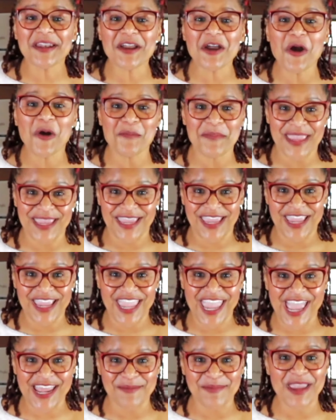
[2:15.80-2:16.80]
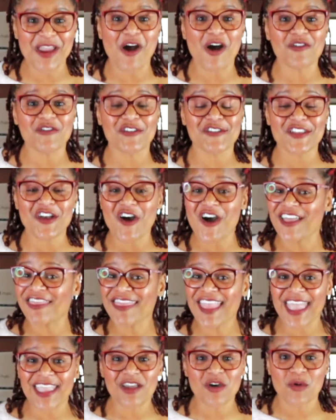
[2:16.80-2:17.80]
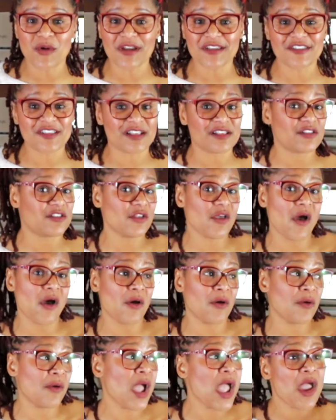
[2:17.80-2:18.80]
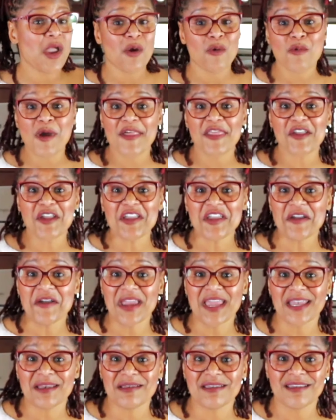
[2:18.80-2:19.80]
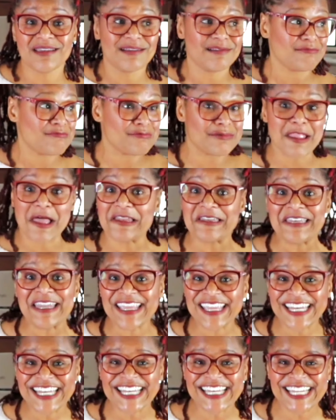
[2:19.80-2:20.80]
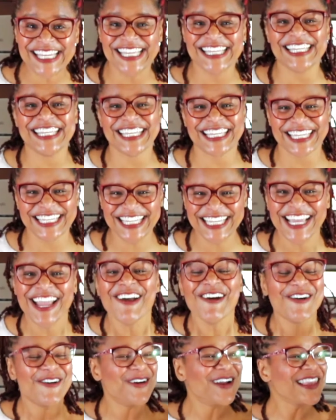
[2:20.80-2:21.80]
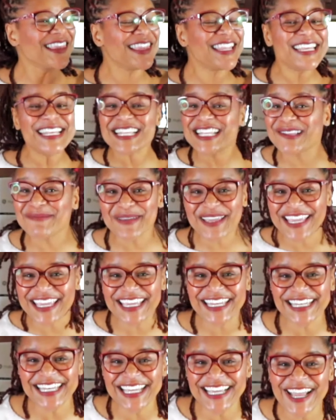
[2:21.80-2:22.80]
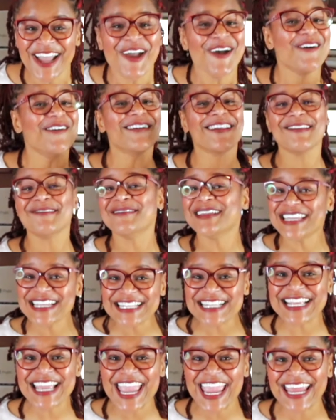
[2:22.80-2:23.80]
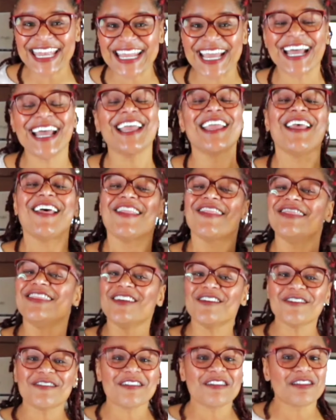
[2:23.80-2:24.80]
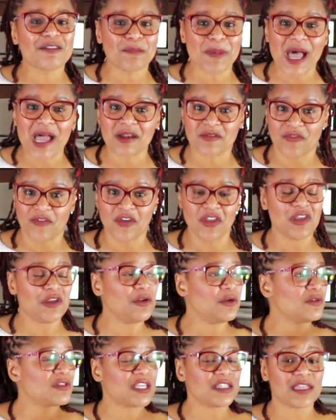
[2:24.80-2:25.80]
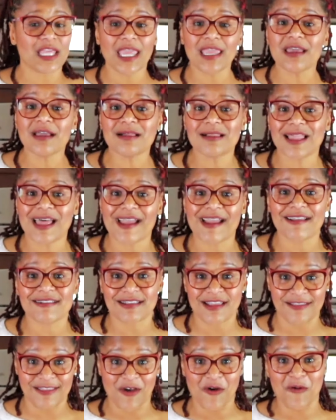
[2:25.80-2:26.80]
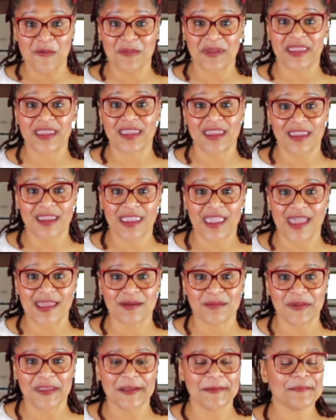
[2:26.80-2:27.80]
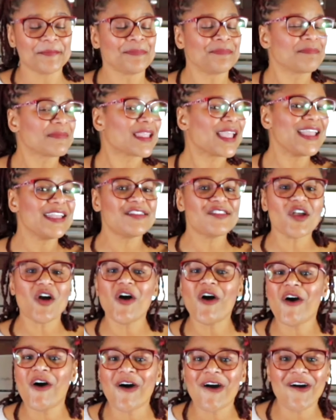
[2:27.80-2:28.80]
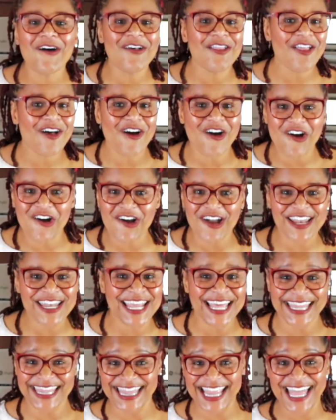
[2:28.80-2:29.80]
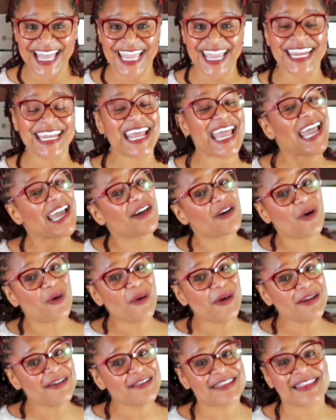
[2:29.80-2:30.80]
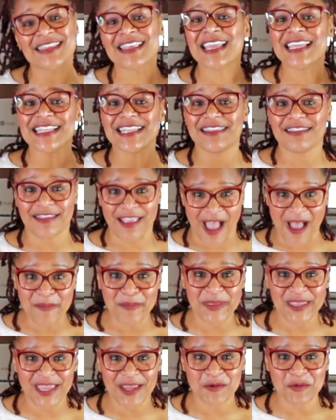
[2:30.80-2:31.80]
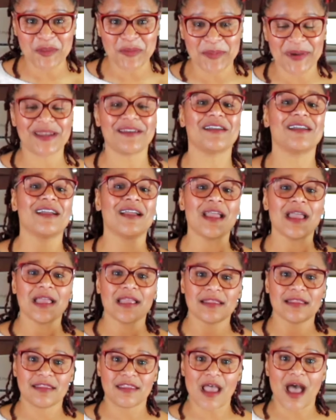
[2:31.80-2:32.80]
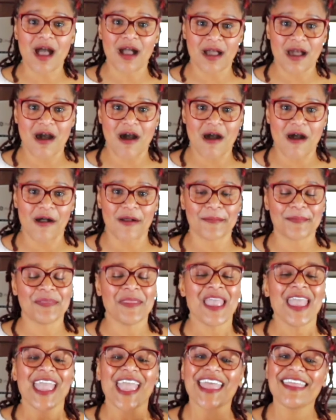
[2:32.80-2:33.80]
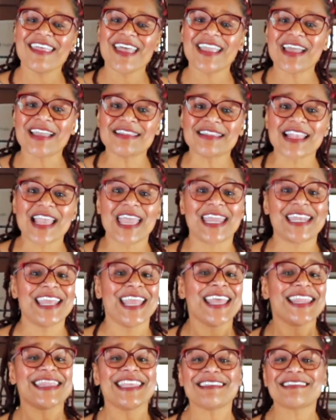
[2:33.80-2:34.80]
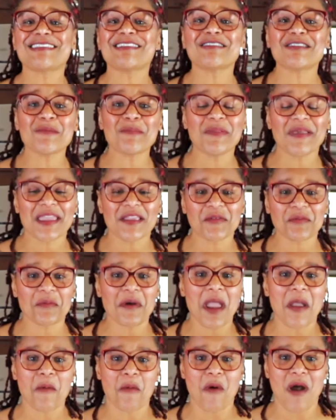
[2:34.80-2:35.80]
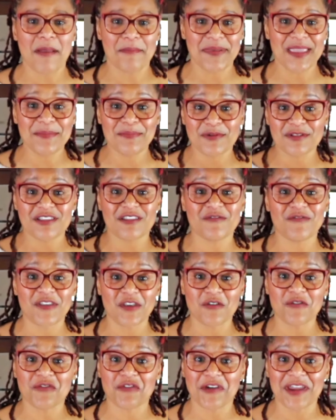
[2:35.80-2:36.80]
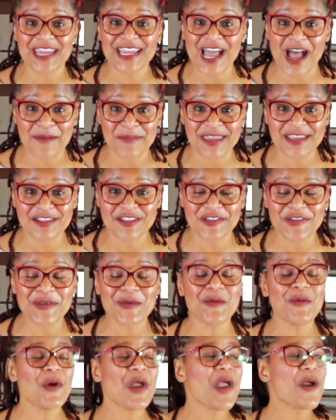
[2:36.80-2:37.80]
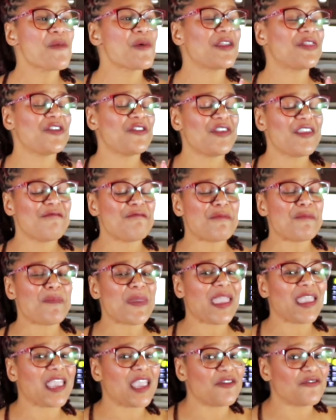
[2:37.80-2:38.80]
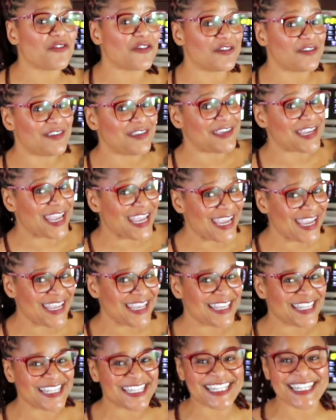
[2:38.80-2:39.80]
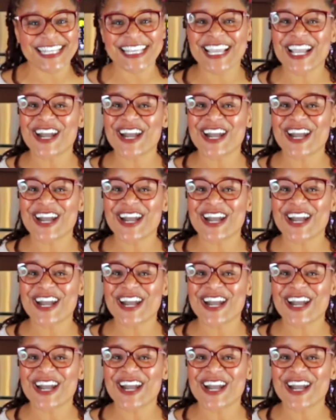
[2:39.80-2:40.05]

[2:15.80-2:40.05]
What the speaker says: Butter Home Baking Academy offers online courses. So whether you're in London or Lisbon or Louisiana, there's a spot for you to take a class at the Home Baking Academy. It's all online at course.beginwithbutter.com. And like I said, this is a place where I want people to feel free coming to, whether they've been baking for days